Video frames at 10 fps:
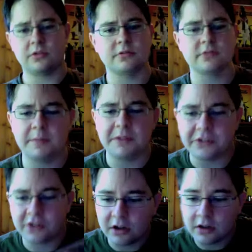let me
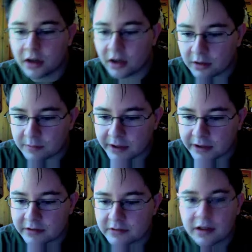start I
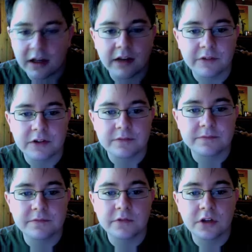have a
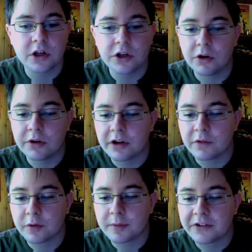note here
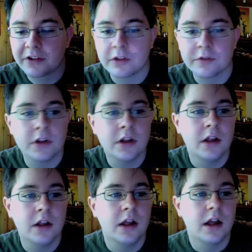for myself.
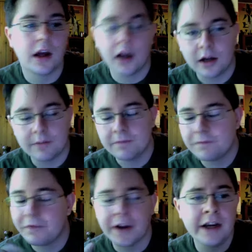
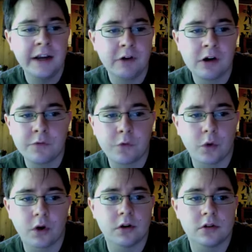Fight Night Round
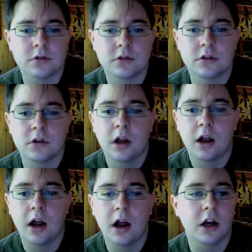4,
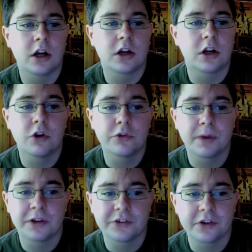
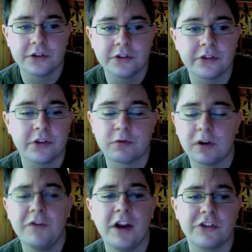Ghostbusters,
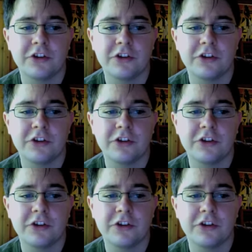Red Faction